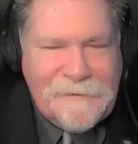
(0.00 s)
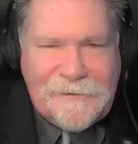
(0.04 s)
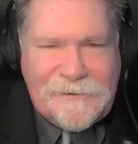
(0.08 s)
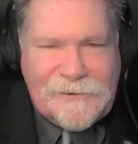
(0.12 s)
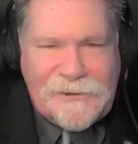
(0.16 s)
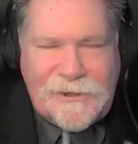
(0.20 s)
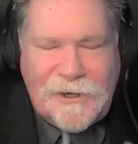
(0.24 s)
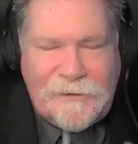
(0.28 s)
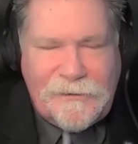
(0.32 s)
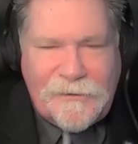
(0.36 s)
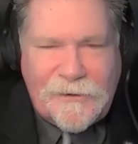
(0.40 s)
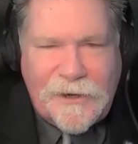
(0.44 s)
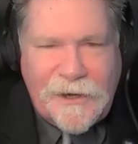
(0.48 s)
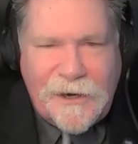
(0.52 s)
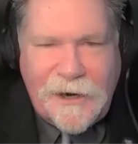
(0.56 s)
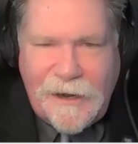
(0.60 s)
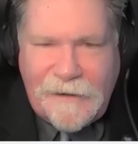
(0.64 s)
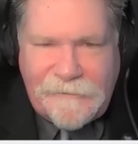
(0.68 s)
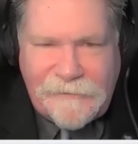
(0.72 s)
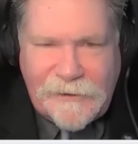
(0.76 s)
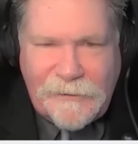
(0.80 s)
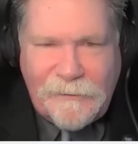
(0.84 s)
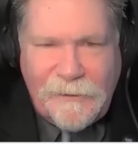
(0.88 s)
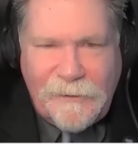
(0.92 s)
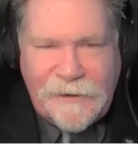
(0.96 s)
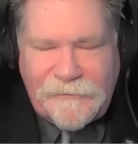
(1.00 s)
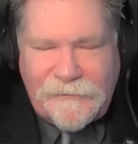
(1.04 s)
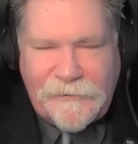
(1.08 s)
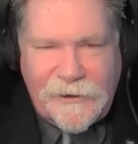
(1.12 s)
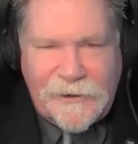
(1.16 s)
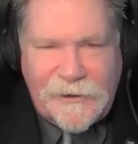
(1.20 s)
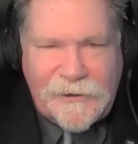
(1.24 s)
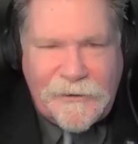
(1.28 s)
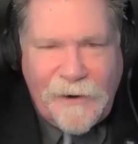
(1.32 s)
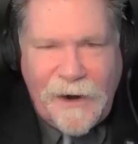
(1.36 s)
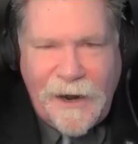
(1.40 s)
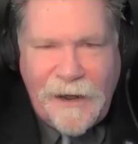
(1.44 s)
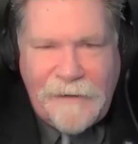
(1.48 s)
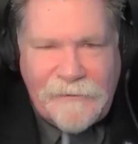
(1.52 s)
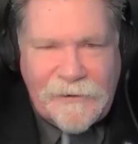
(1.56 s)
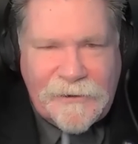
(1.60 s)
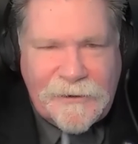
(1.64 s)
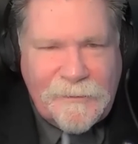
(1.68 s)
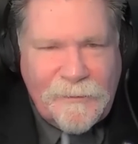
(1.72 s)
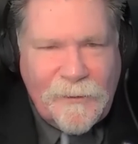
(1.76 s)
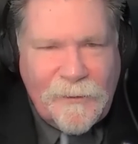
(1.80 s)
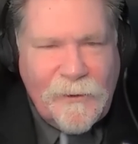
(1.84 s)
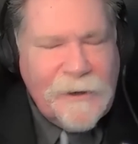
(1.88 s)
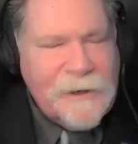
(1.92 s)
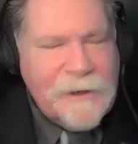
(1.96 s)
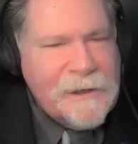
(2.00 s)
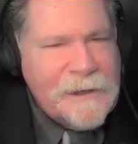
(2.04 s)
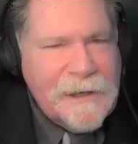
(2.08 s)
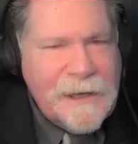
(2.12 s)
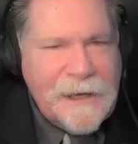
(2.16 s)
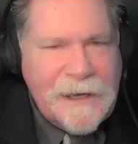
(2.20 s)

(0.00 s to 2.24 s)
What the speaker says: General Gaddafi went for a drive in the morning.